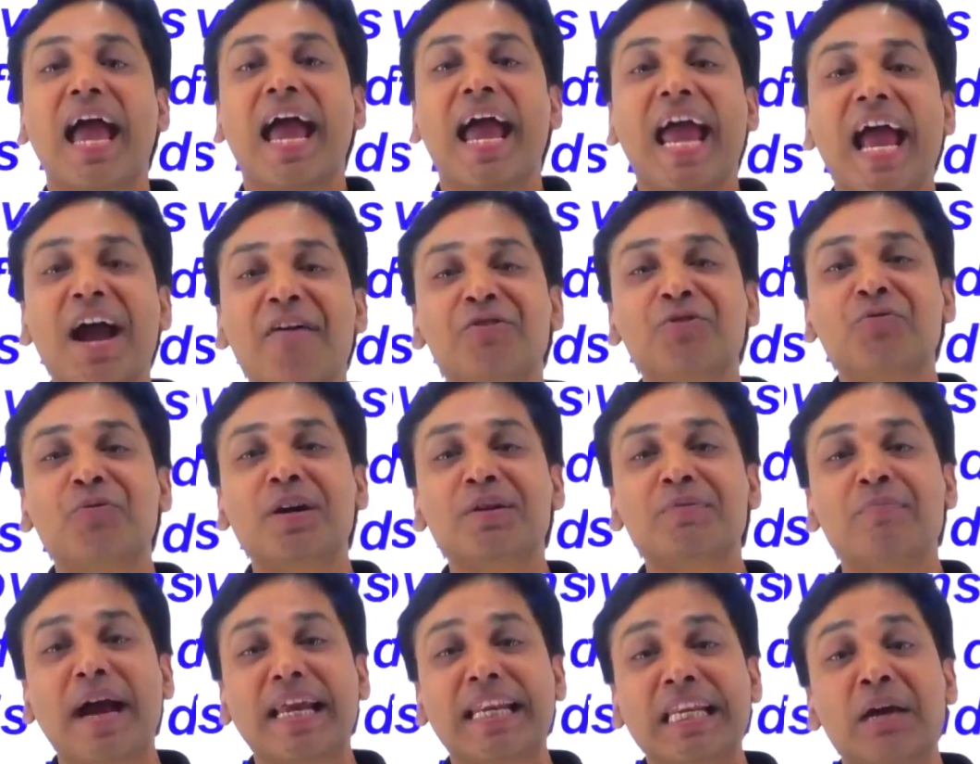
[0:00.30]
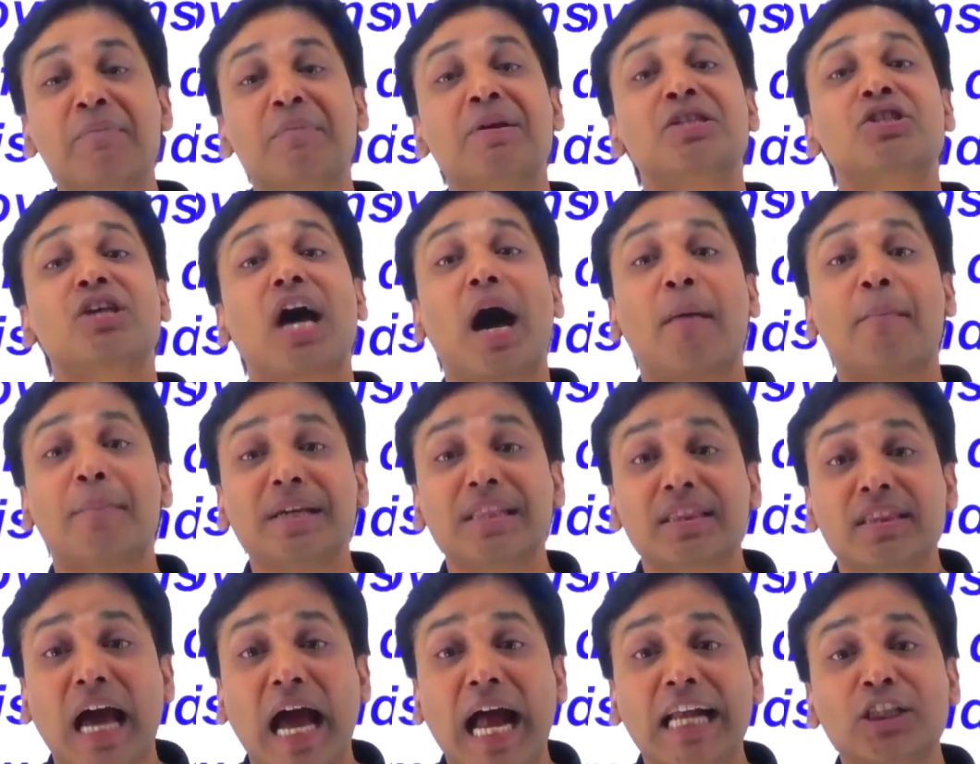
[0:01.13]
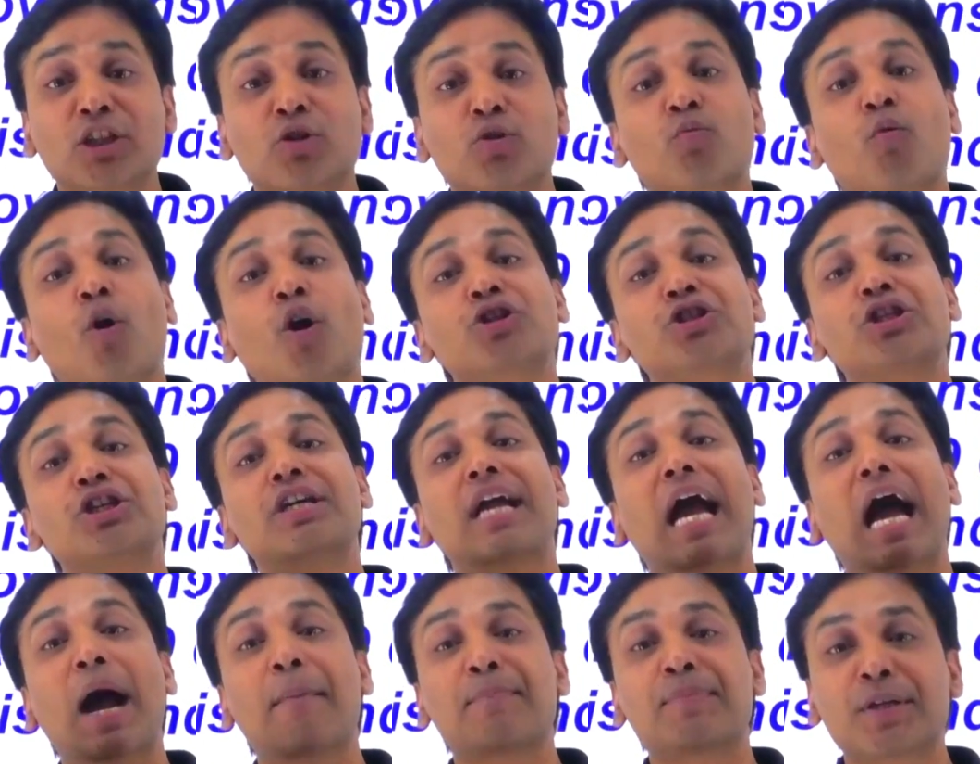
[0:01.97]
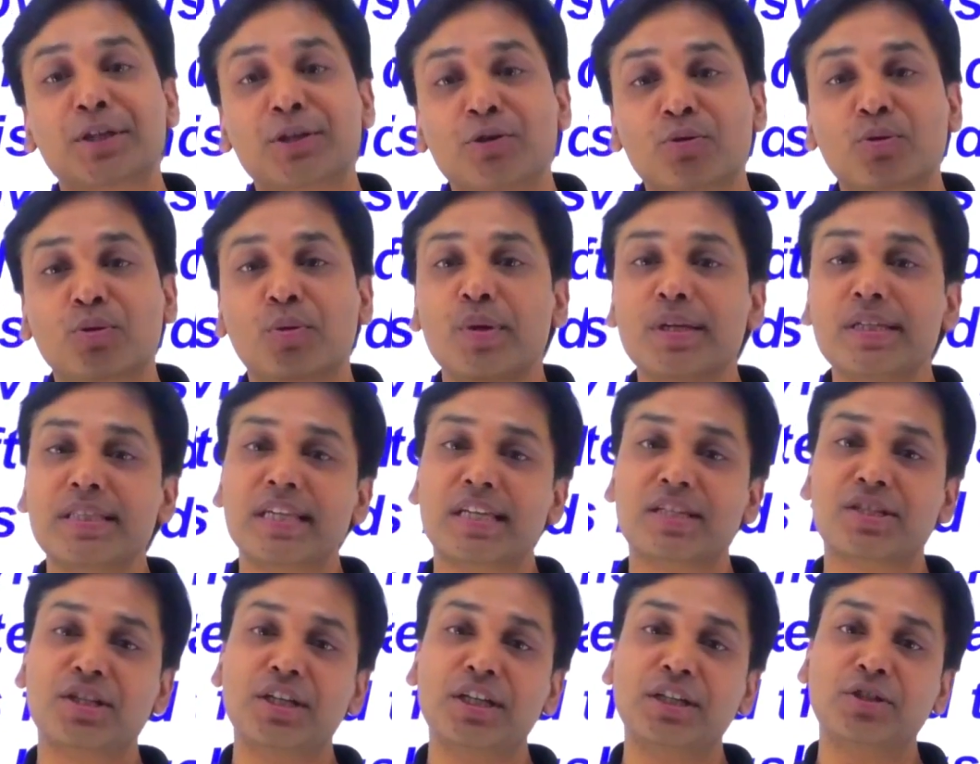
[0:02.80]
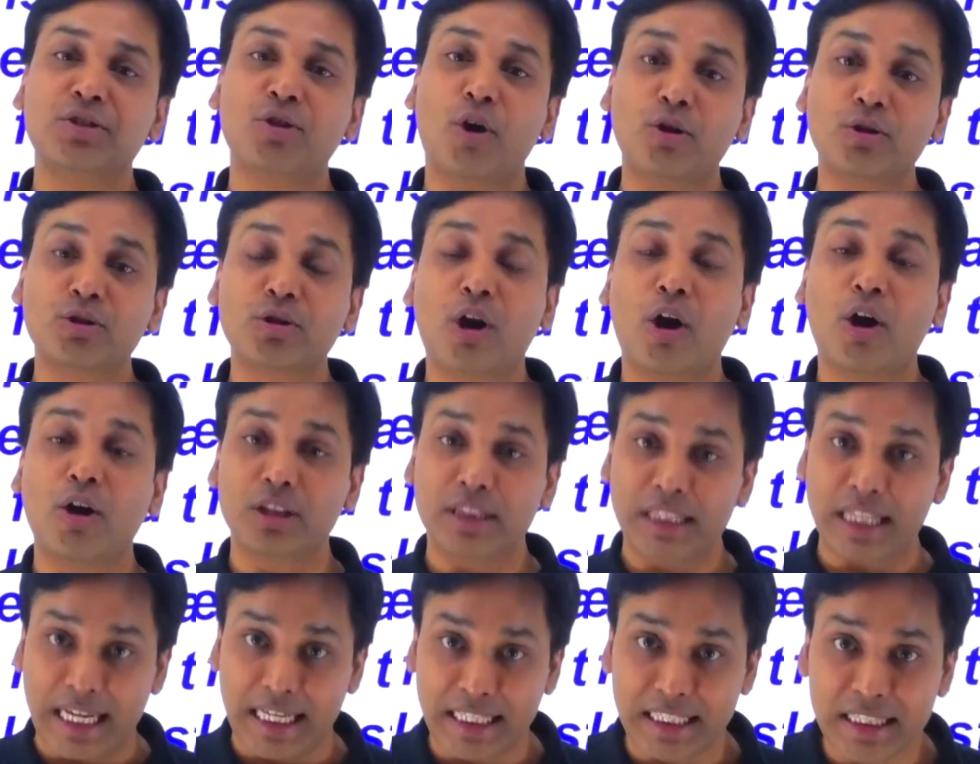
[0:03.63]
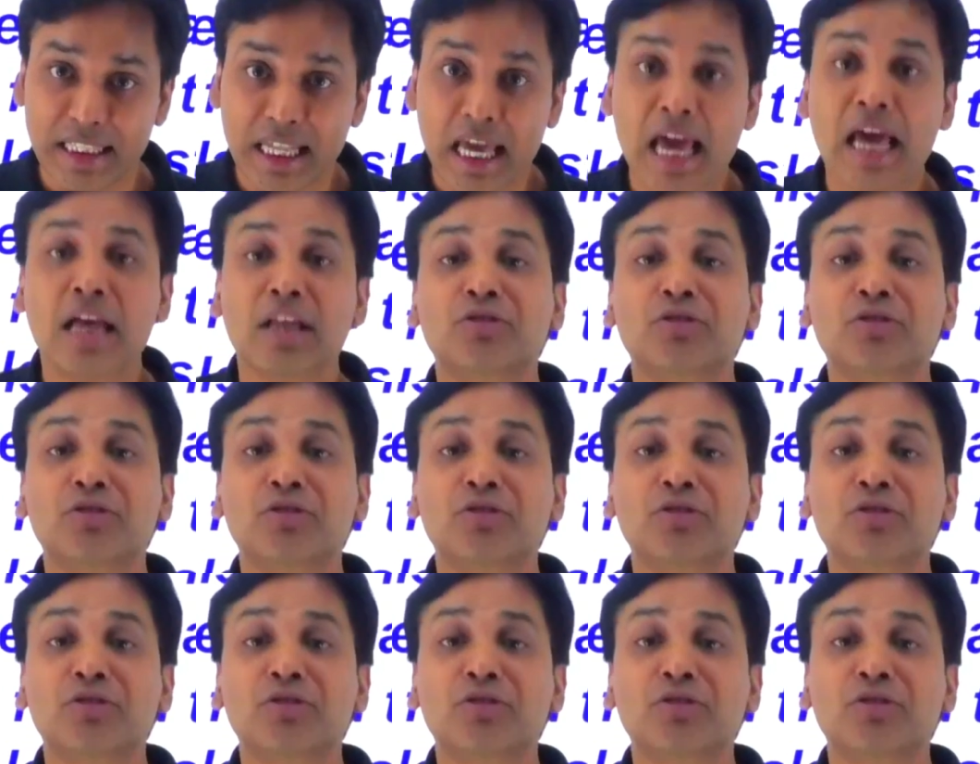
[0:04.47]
Hey everyone, my name is Amit and you're watching Aptitude360.online.